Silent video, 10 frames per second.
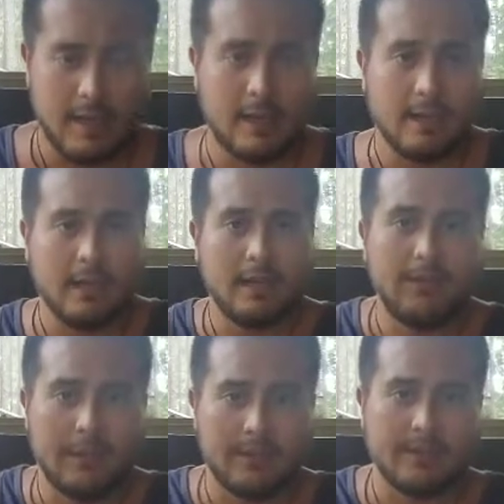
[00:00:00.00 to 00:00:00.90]
And
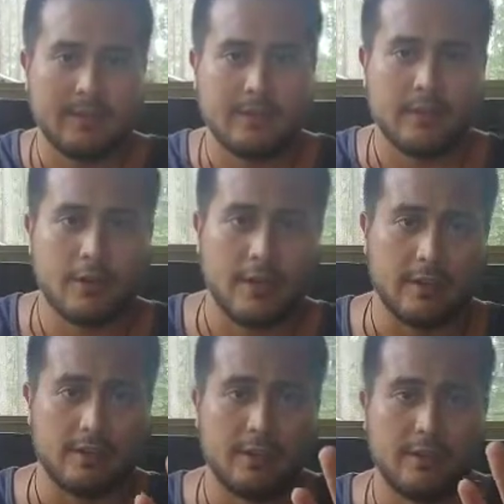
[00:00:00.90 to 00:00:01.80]
anyways,
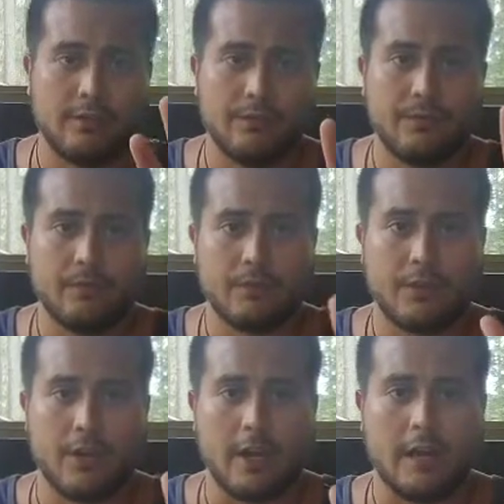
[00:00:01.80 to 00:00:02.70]
okay, so
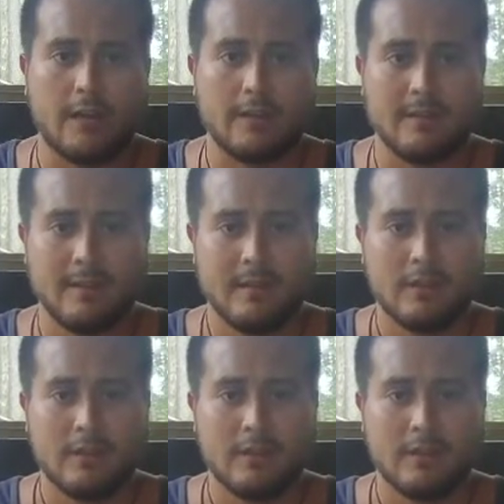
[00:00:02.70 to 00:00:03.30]
for your hands,